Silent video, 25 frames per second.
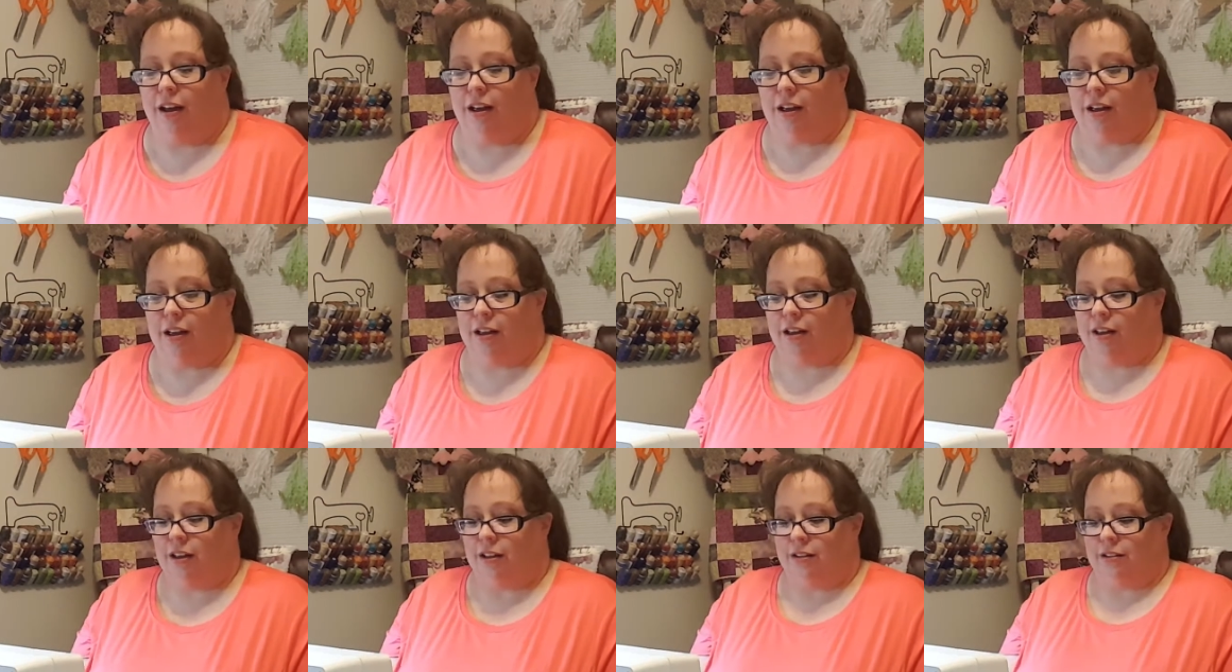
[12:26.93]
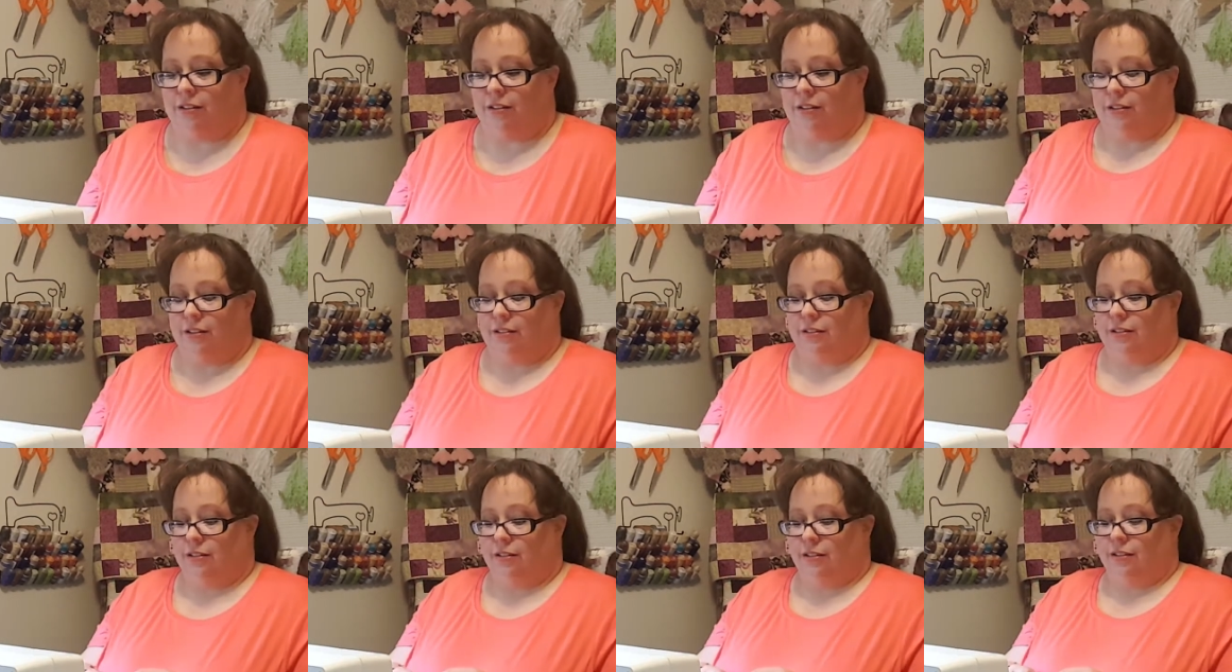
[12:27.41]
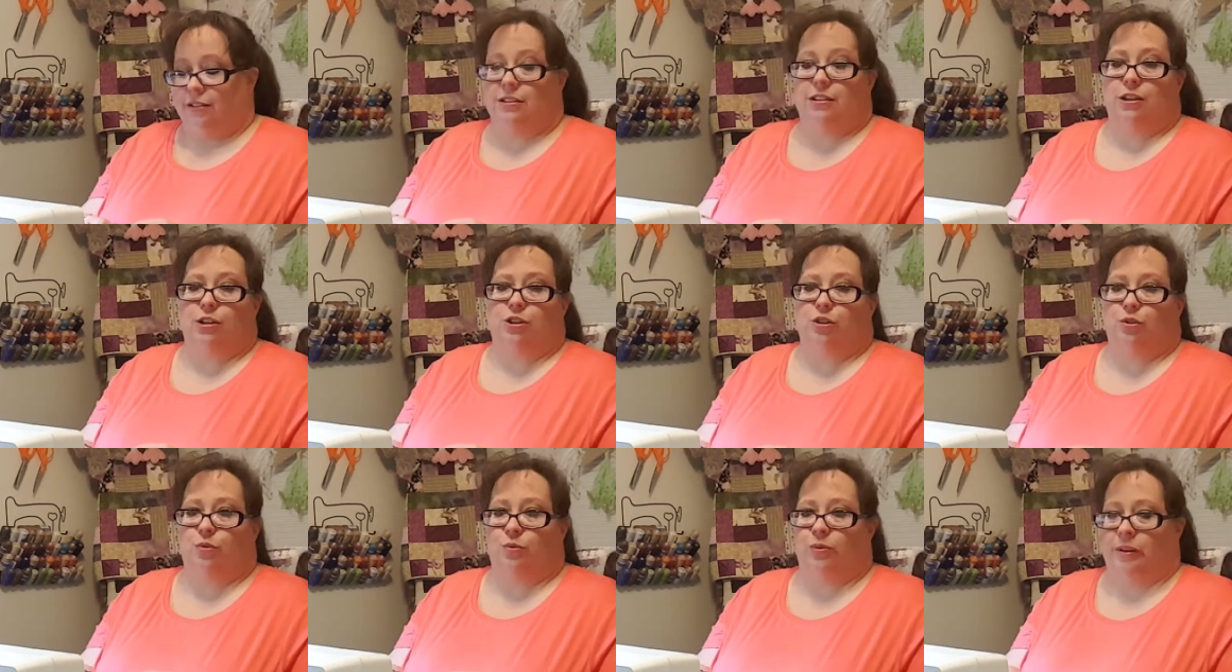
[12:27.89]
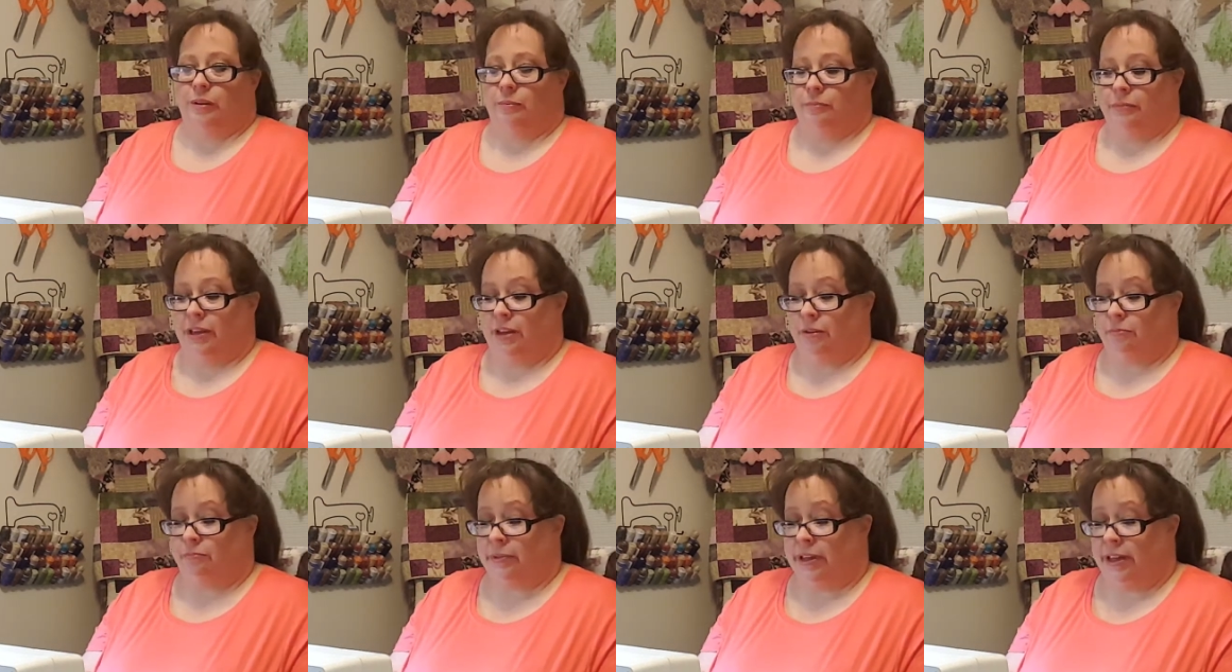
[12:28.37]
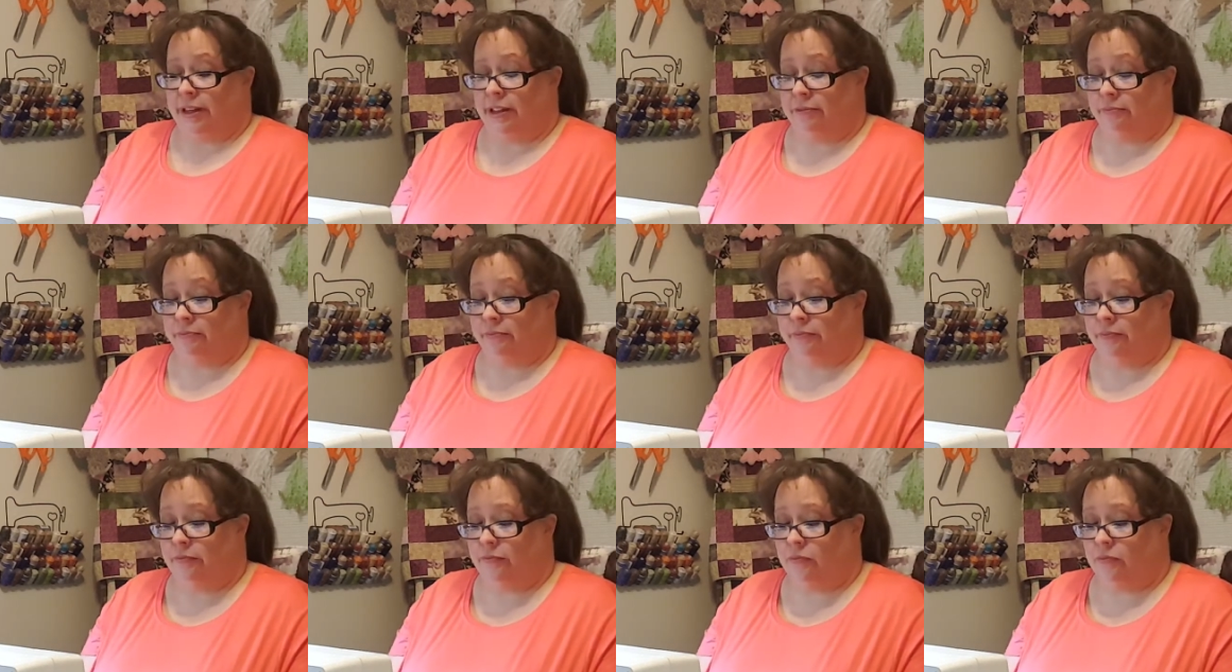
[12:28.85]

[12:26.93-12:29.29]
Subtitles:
Such a sweet man.